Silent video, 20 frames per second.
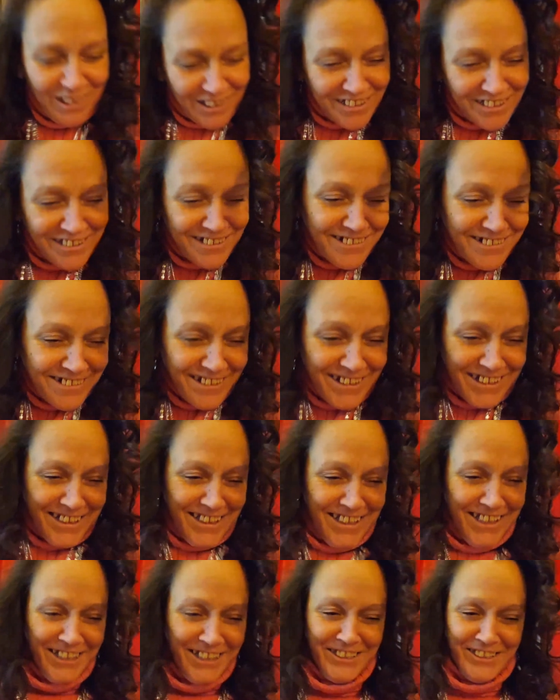And they're like,
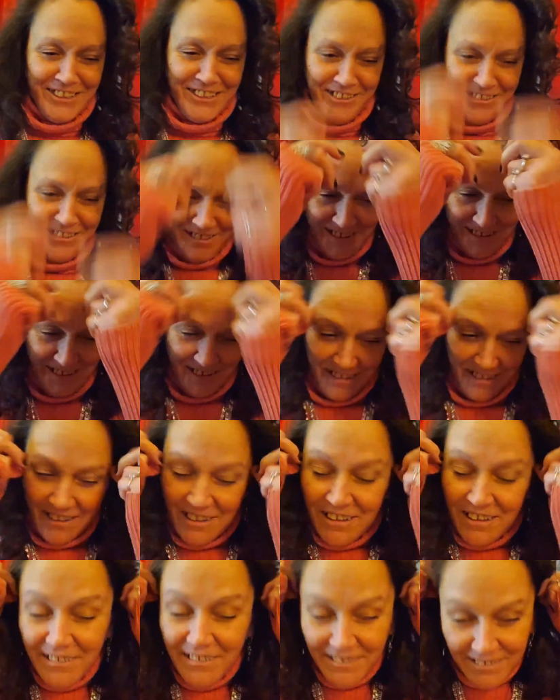yeah, sure.
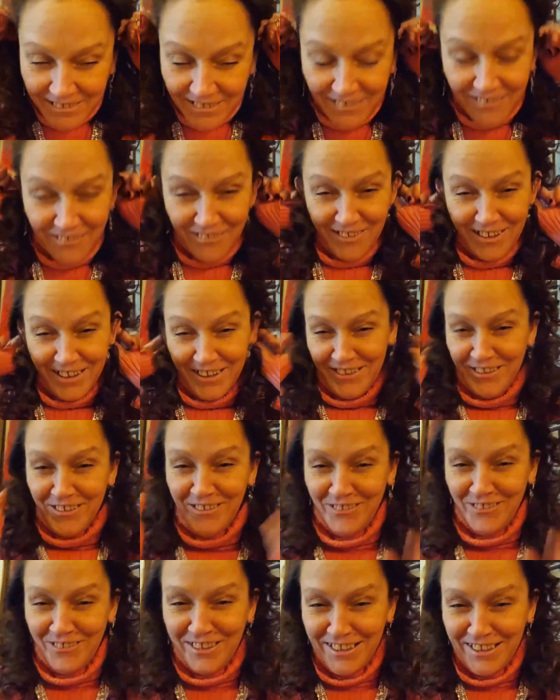And I'm like,
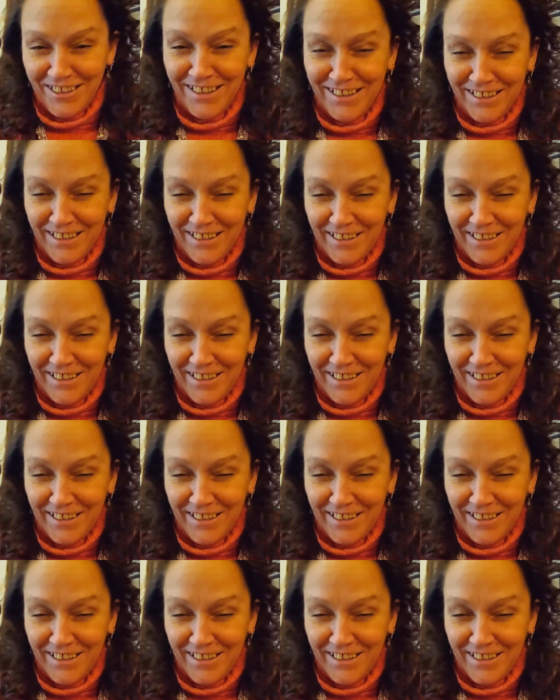okay.